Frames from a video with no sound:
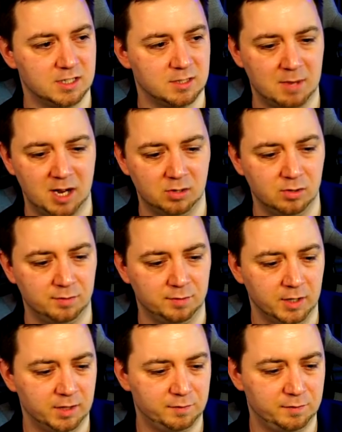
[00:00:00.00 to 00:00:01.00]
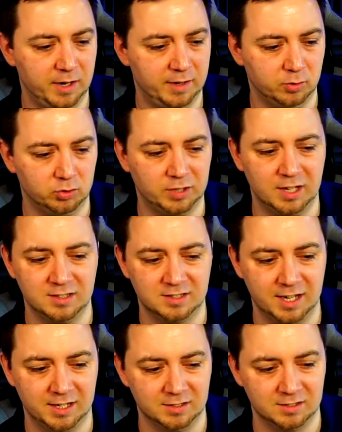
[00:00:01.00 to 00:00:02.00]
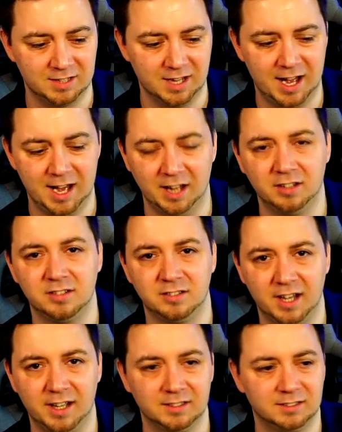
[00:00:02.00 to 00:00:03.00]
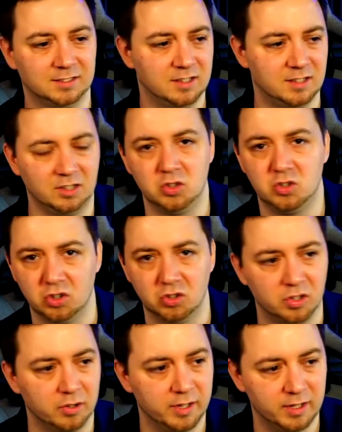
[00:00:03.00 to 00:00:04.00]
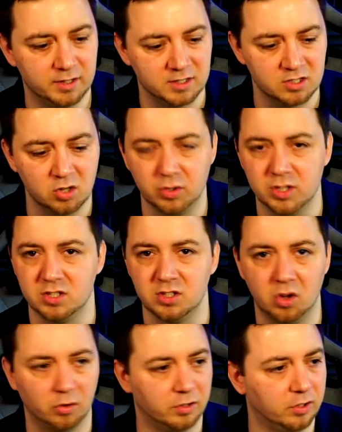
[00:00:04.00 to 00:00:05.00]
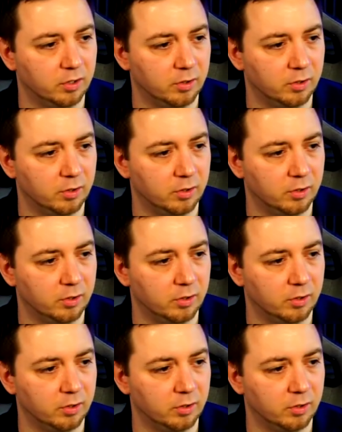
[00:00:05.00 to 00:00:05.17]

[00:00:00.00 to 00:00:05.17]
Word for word: a matter of five or 10 seconds to add tags, then you should do it. There's no reason not to do